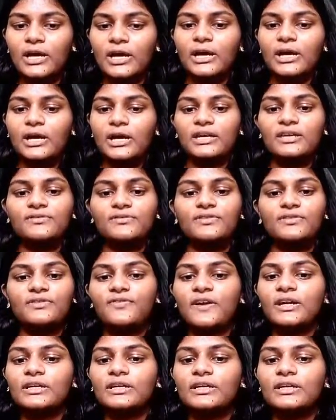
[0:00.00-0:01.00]
Even if I
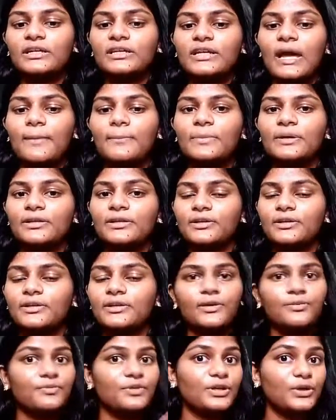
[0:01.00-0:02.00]
connect the ammeter here,
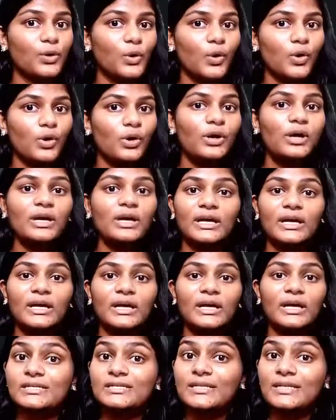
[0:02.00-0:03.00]
we know in a
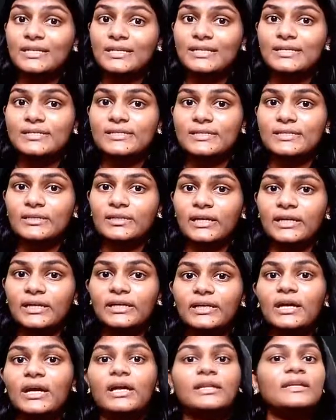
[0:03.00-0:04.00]
series circuit,
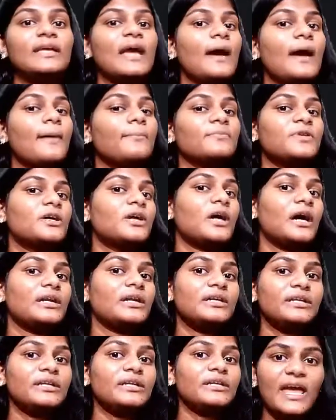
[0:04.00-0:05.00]
the
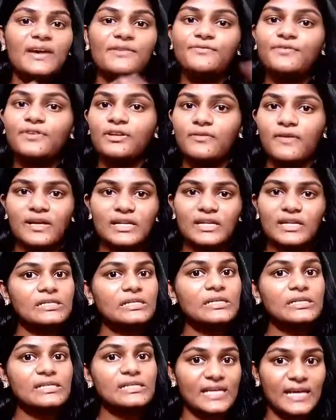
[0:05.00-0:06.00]
current everywhere is the
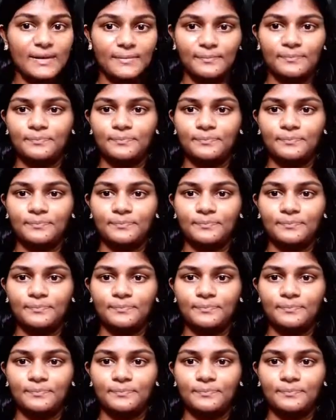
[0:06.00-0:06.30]
same.